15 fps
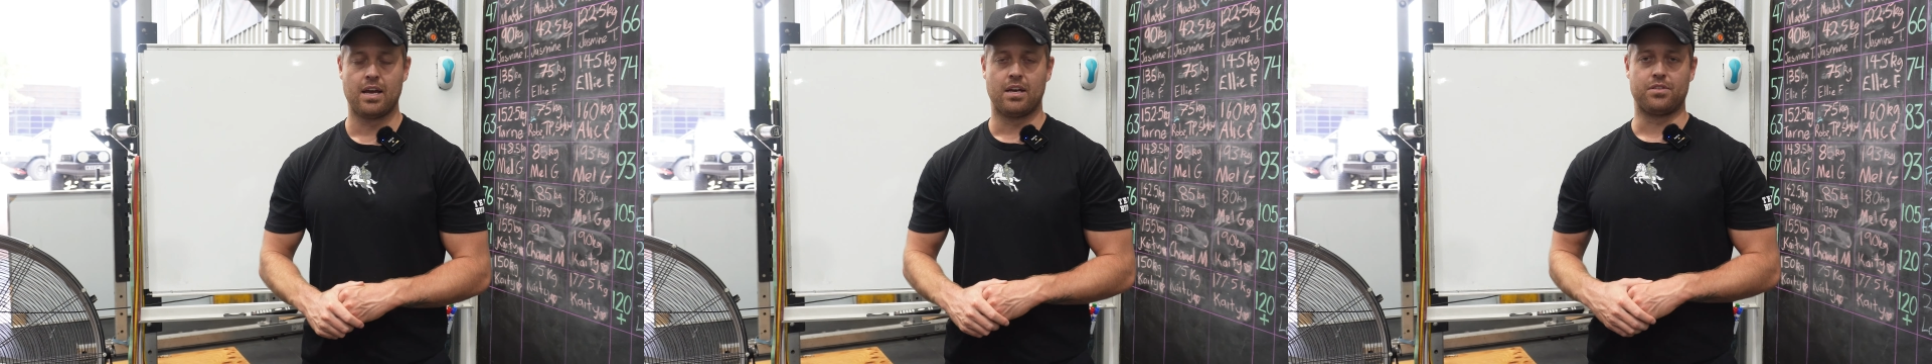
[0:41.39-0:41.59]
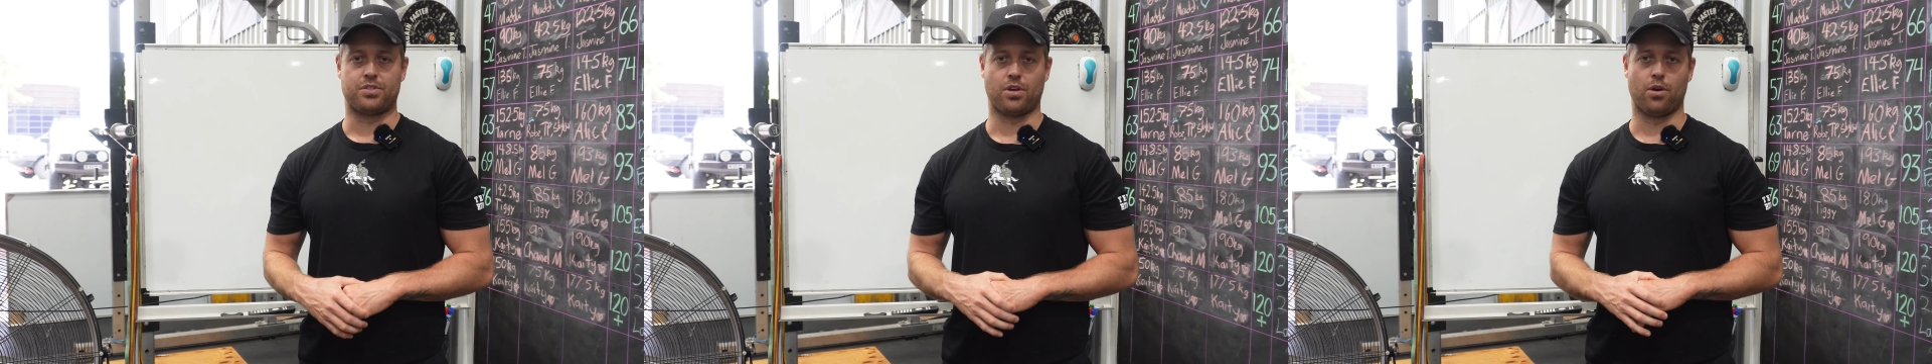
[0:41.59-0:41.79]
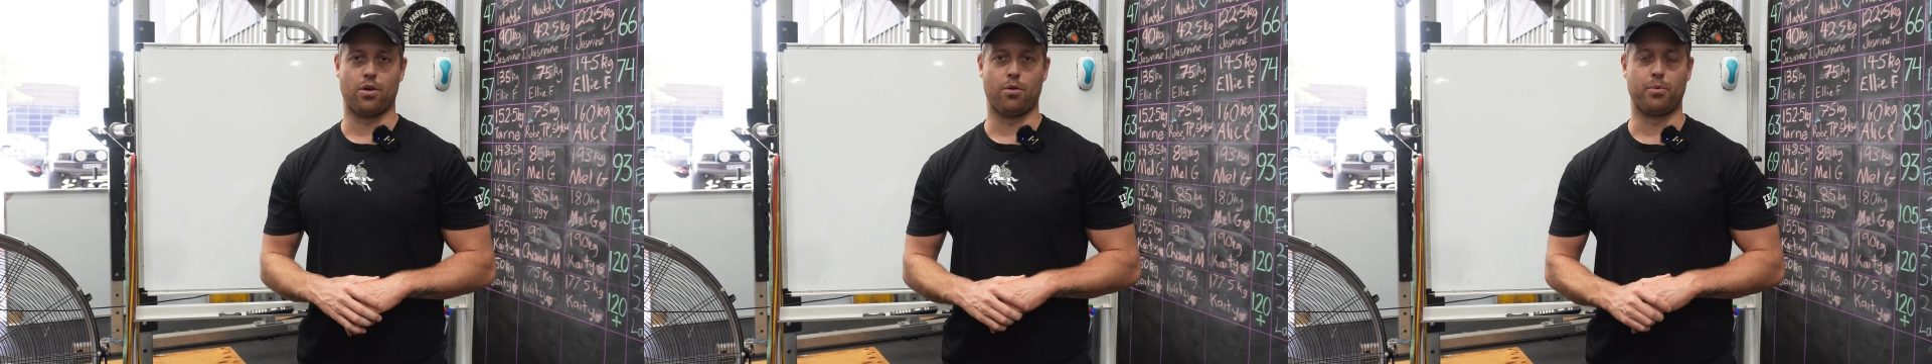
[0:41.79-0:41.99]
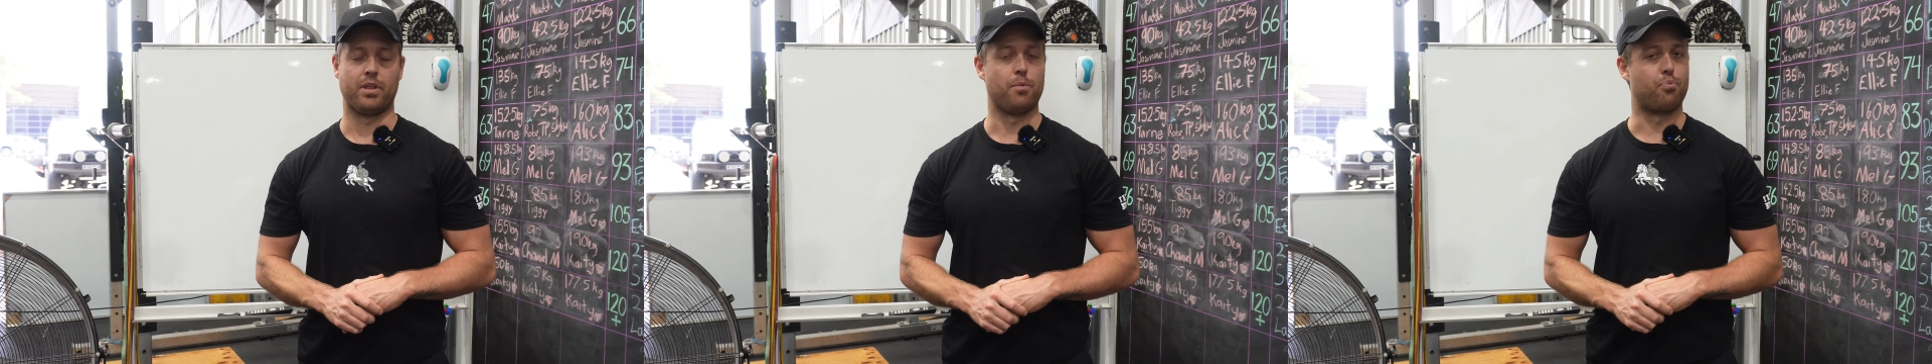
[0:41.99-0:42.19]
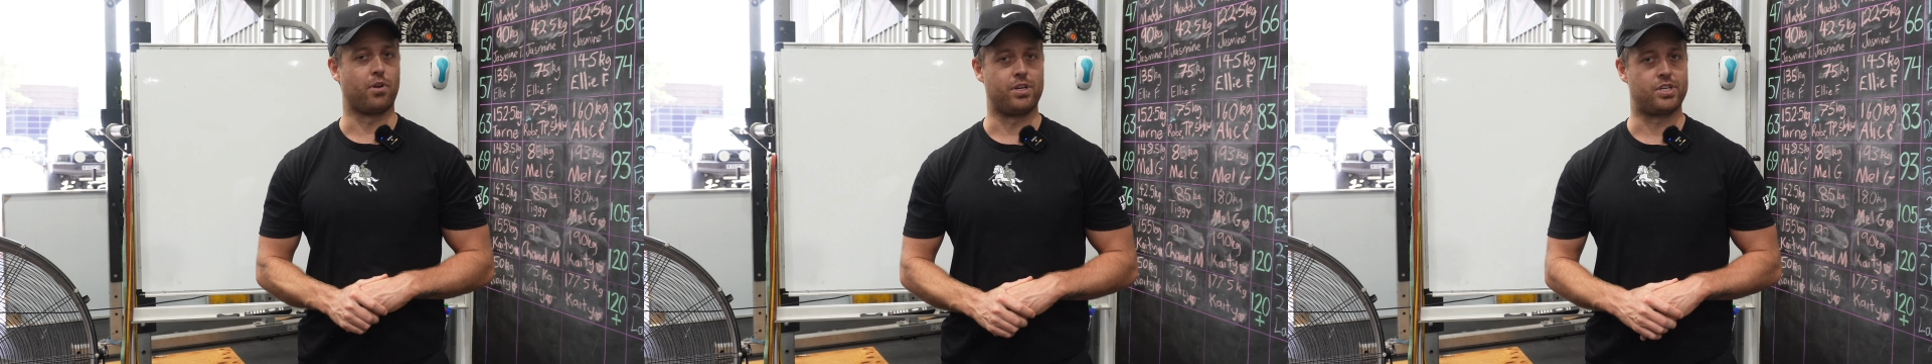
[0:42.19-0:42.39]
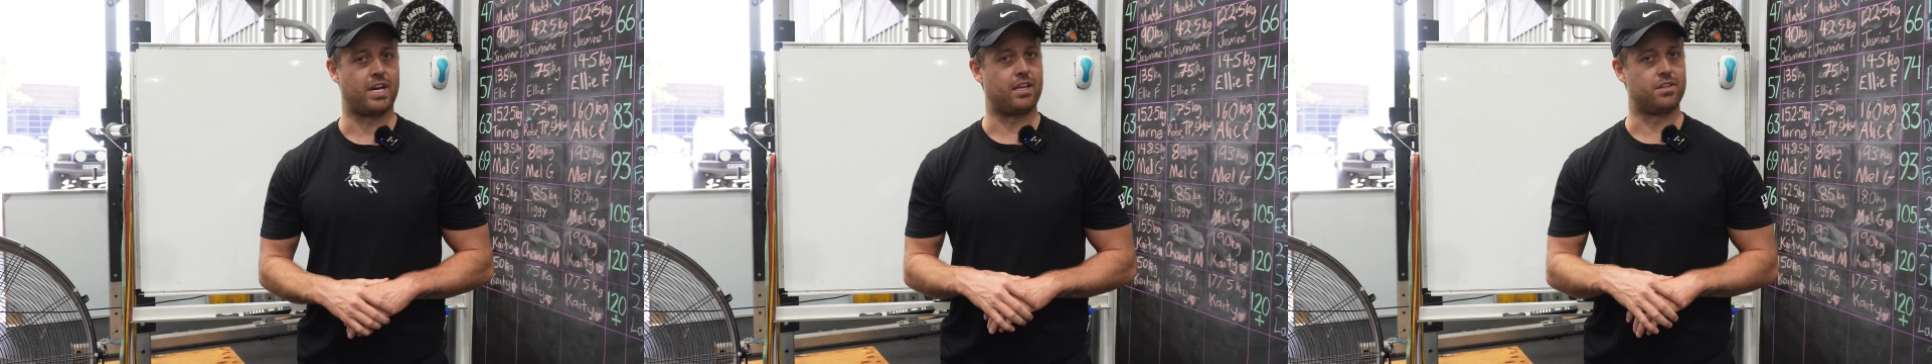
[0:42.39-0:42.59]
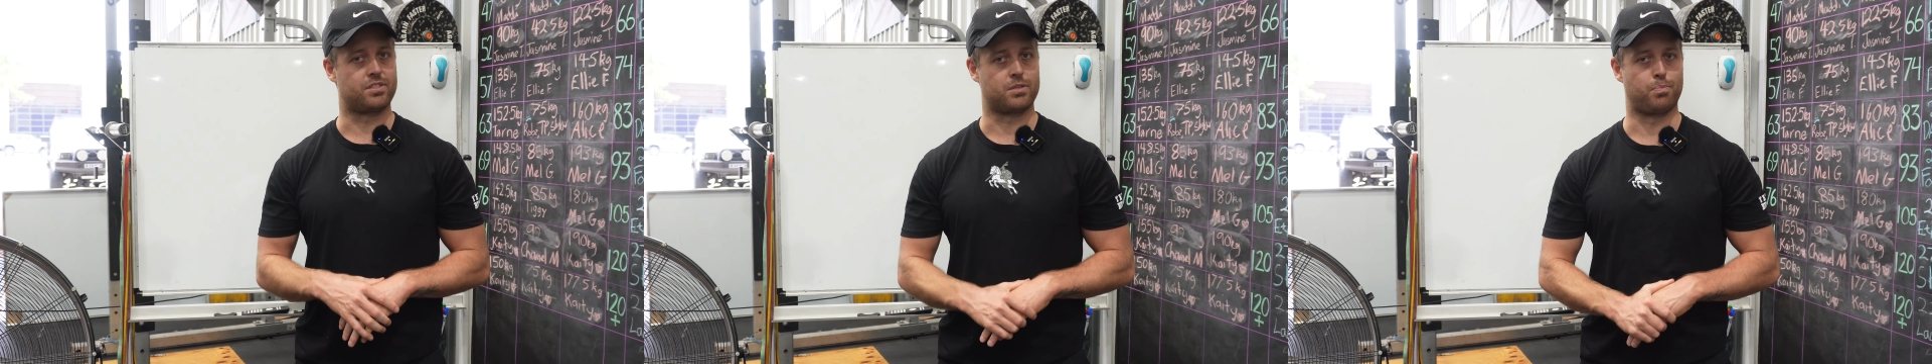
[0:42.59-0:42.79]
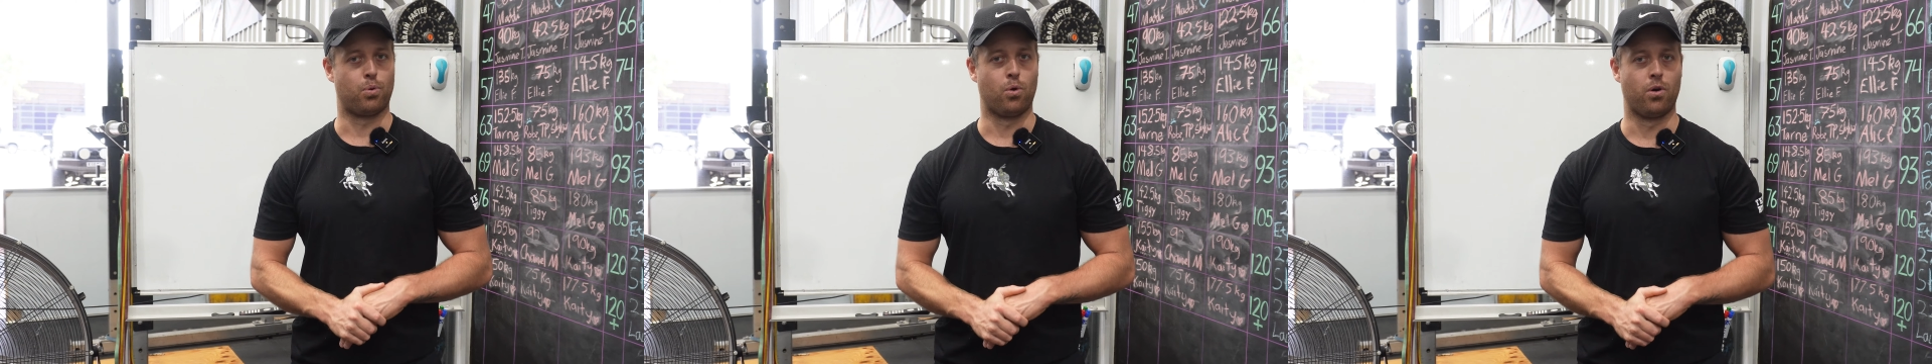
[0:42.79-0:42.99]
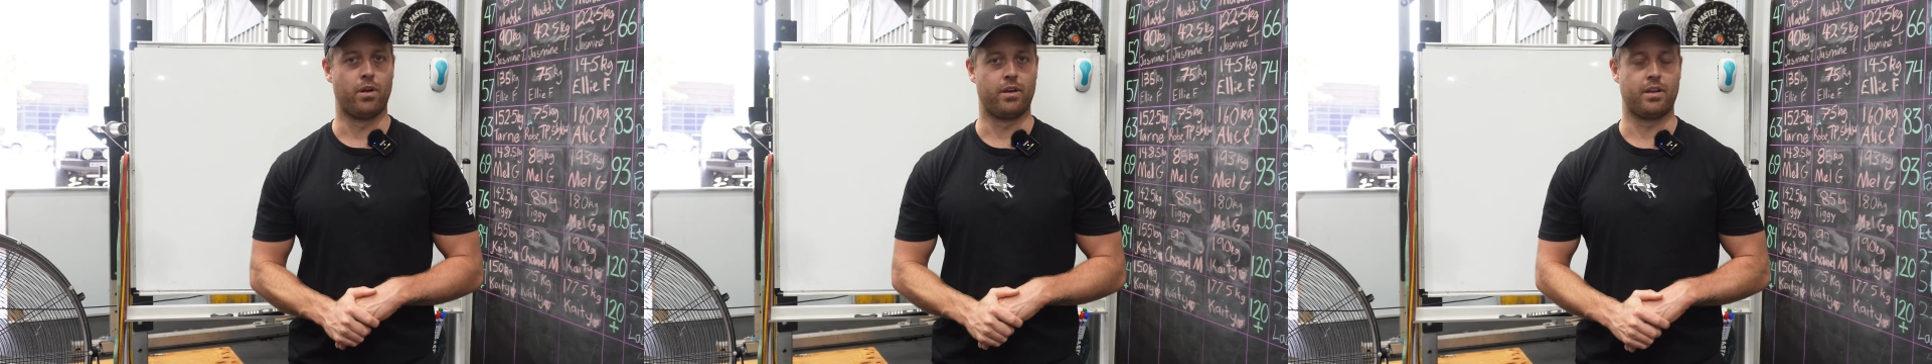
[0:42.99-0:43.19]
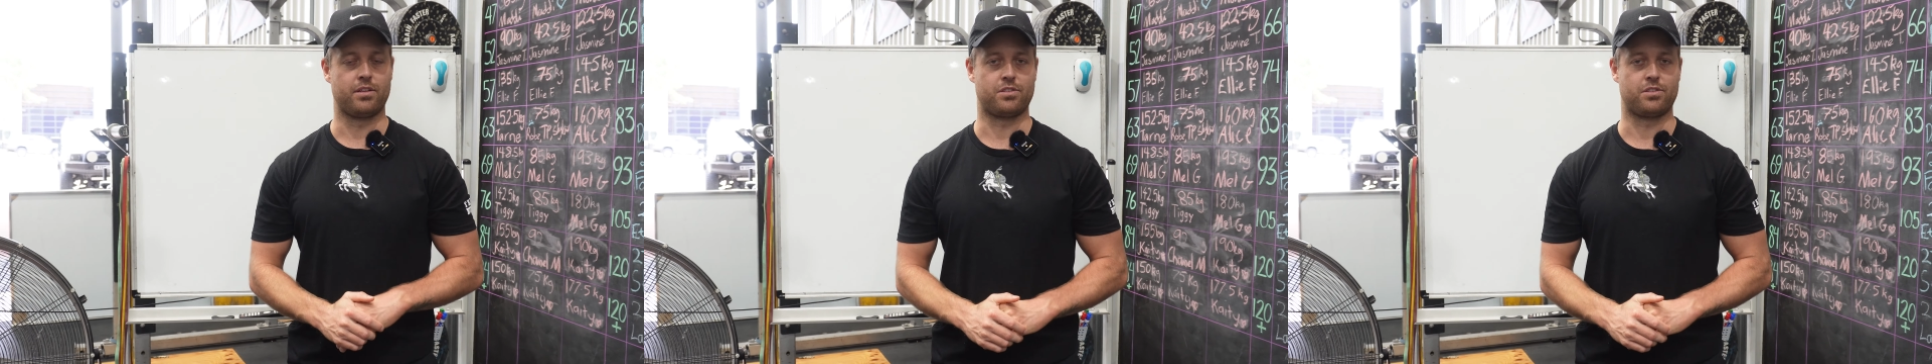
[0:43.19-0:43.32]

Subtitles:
So really appreciate the support.